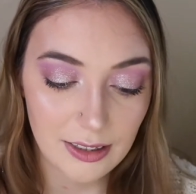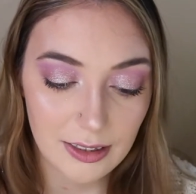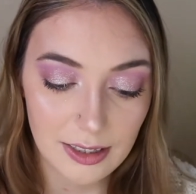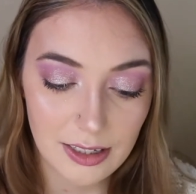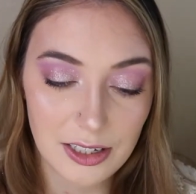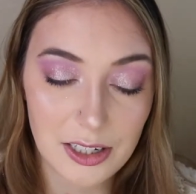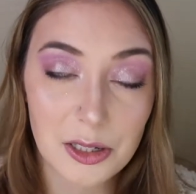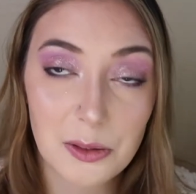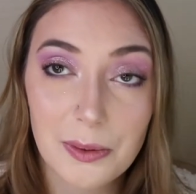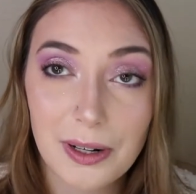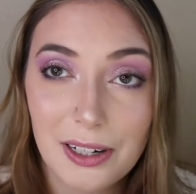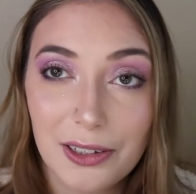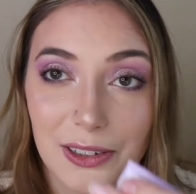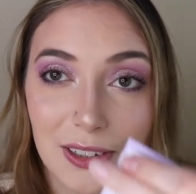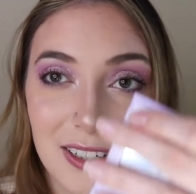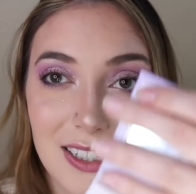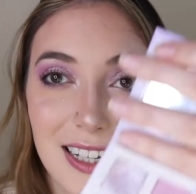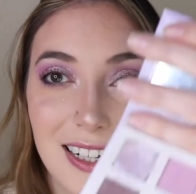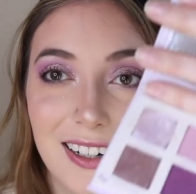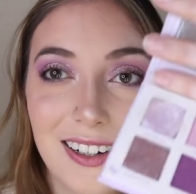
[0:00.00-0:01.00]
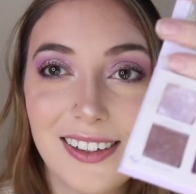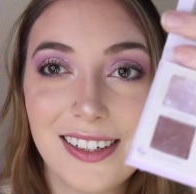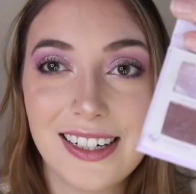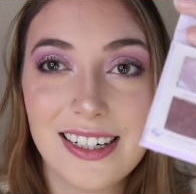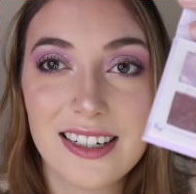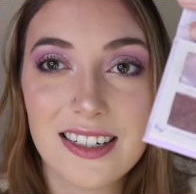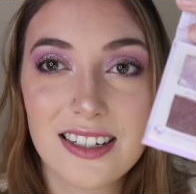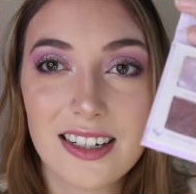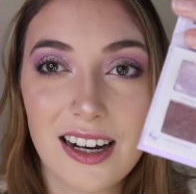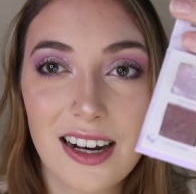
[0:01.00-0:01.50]
This is what it looks like on the
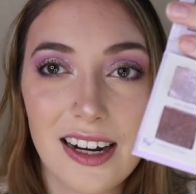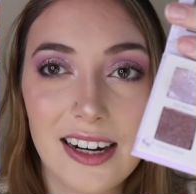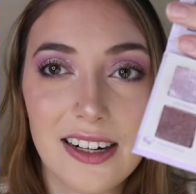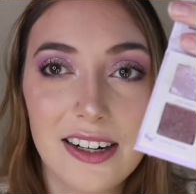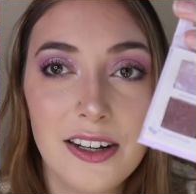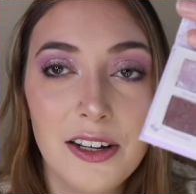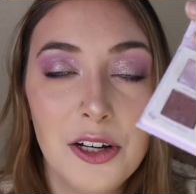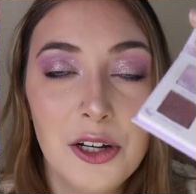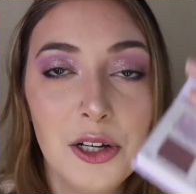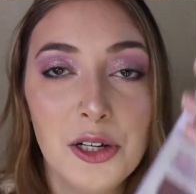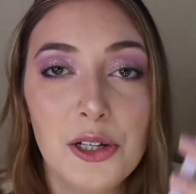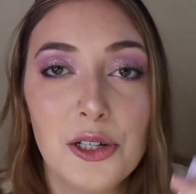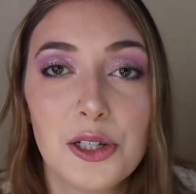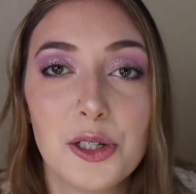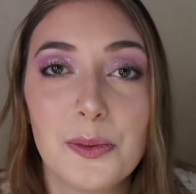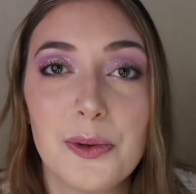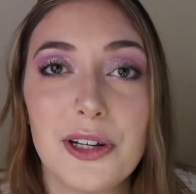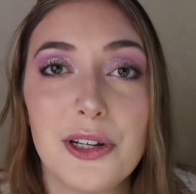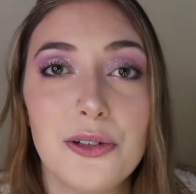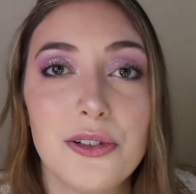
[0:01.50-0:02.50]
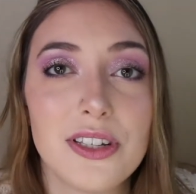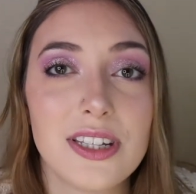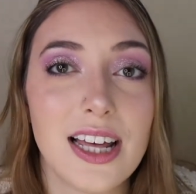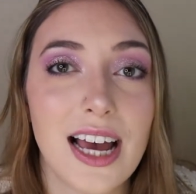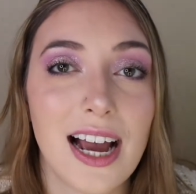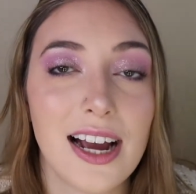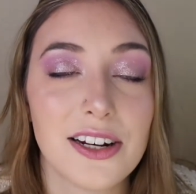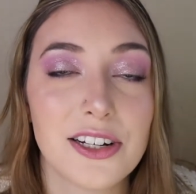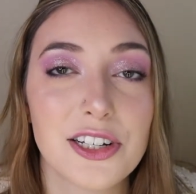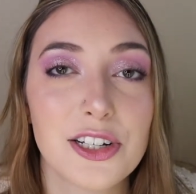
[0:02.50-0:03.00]
inside. So we use
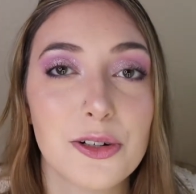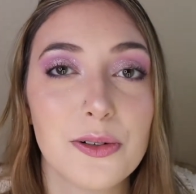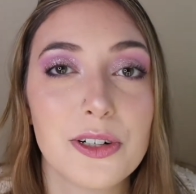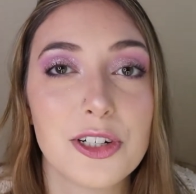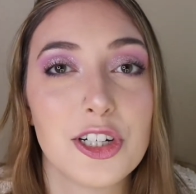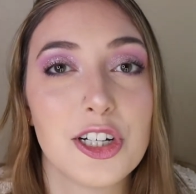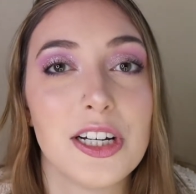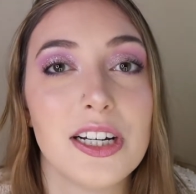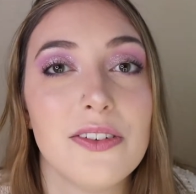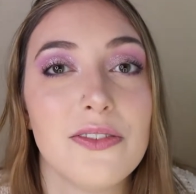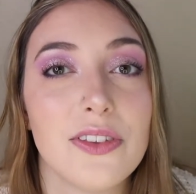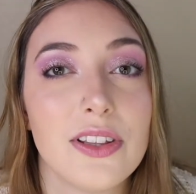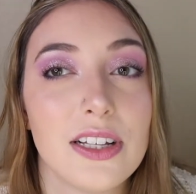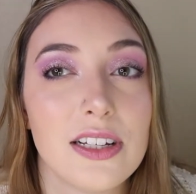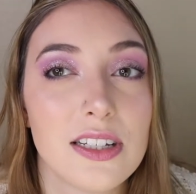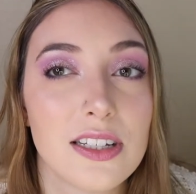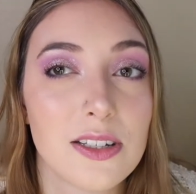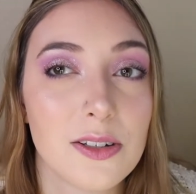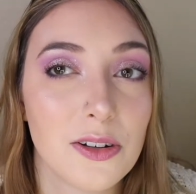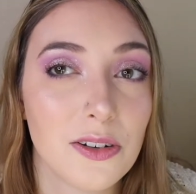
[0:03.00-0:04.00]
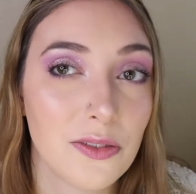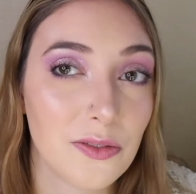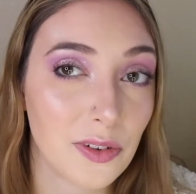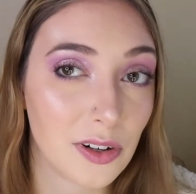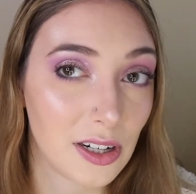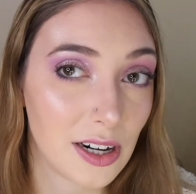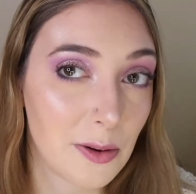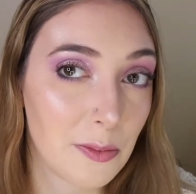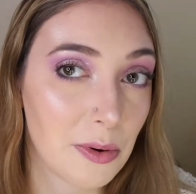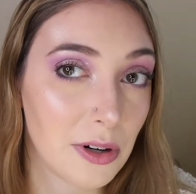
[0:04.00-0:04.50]
that to achieve this
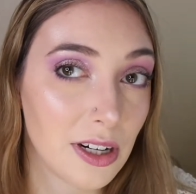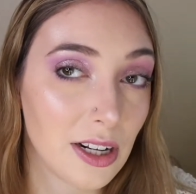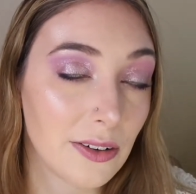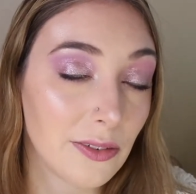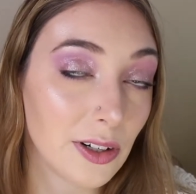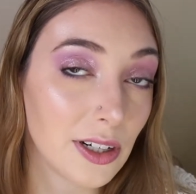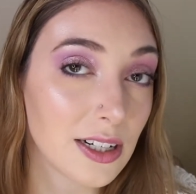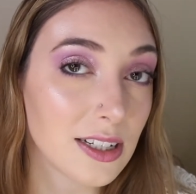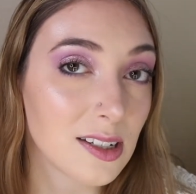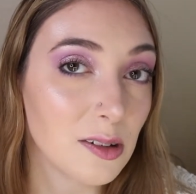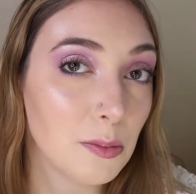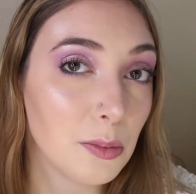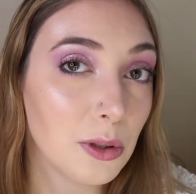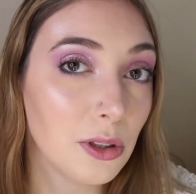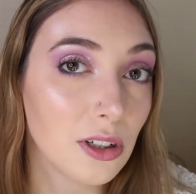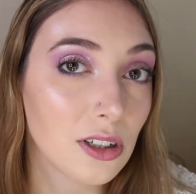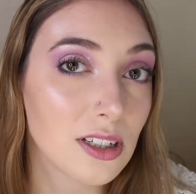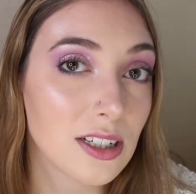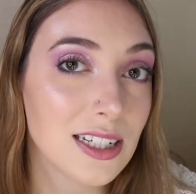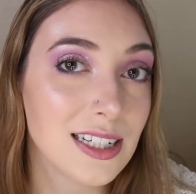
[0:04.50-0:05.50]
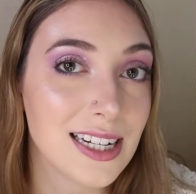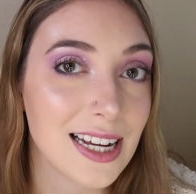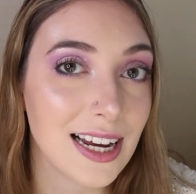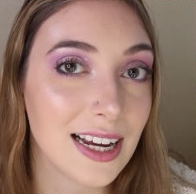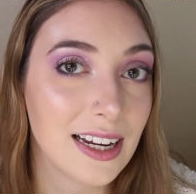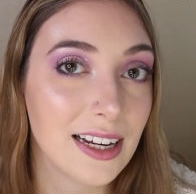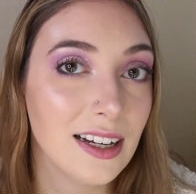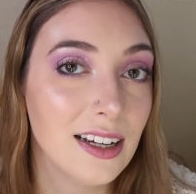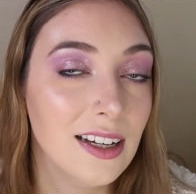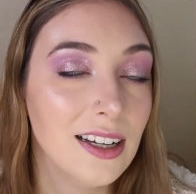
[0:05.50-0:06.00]
very pretty, very simple look
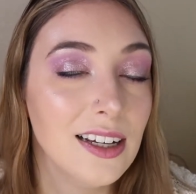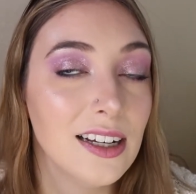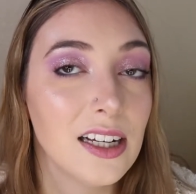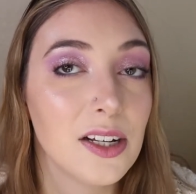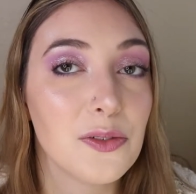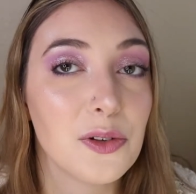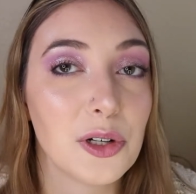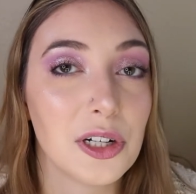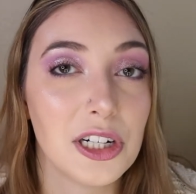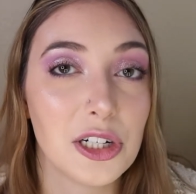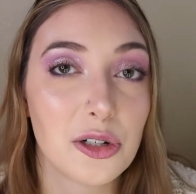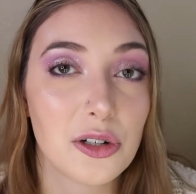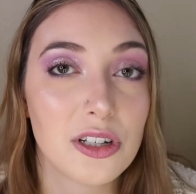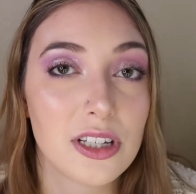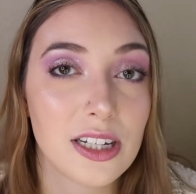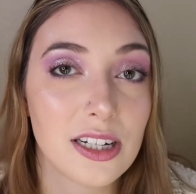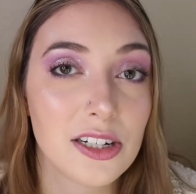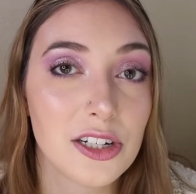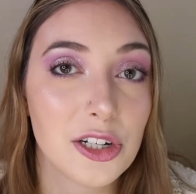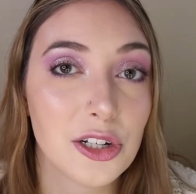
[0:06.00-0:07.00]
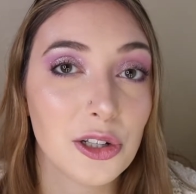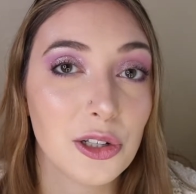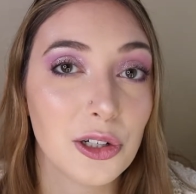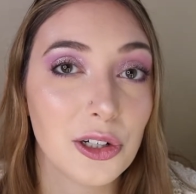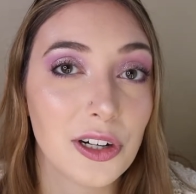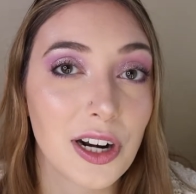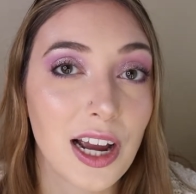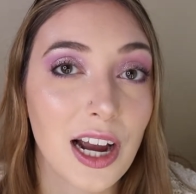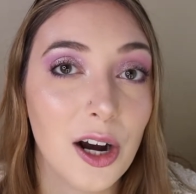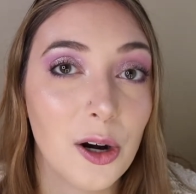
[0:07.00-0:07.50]
today. If you're interested to
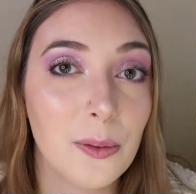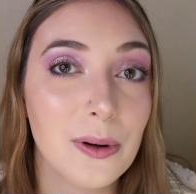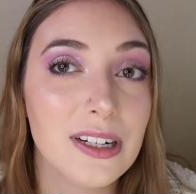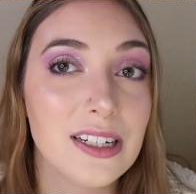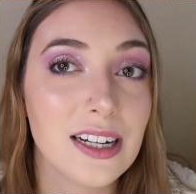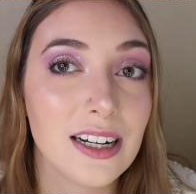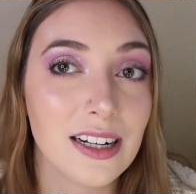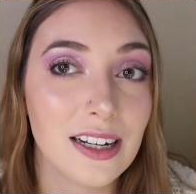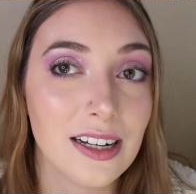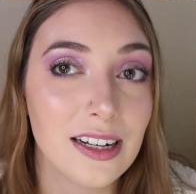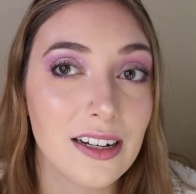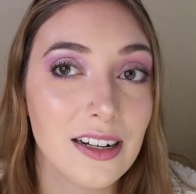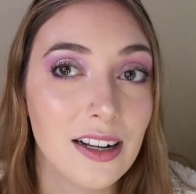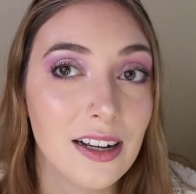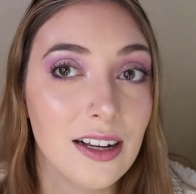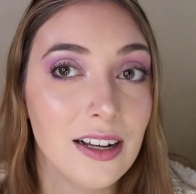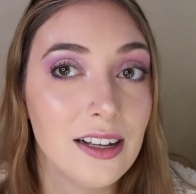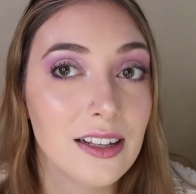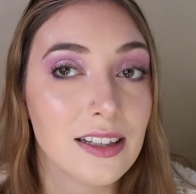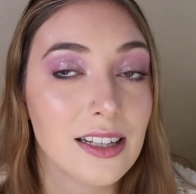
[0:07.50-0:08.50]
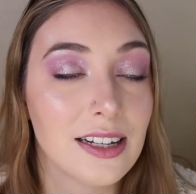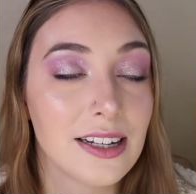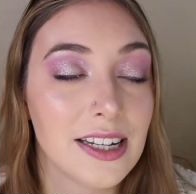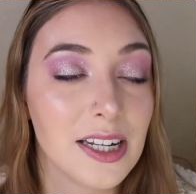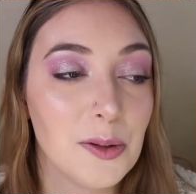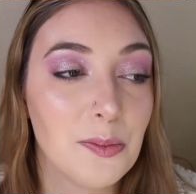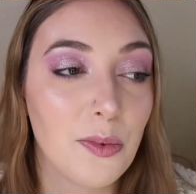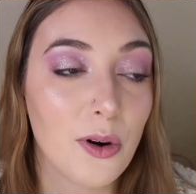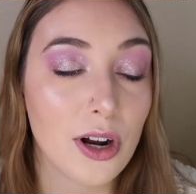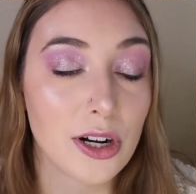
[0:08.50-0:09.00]
learn how we did it, then
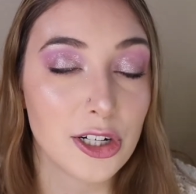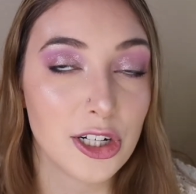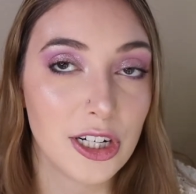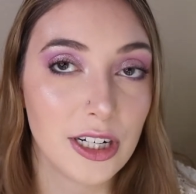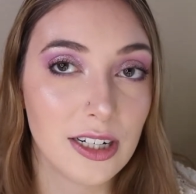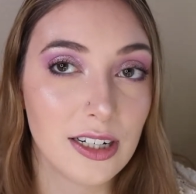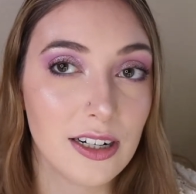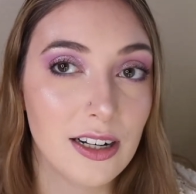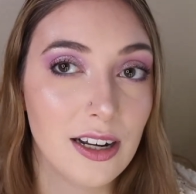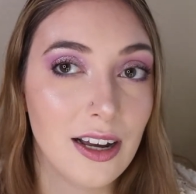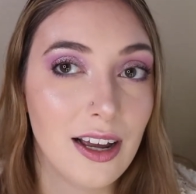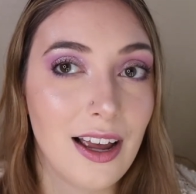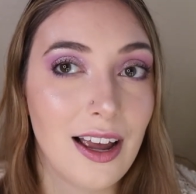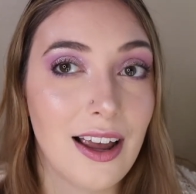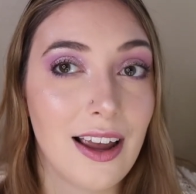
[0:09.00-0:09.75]
keep watching.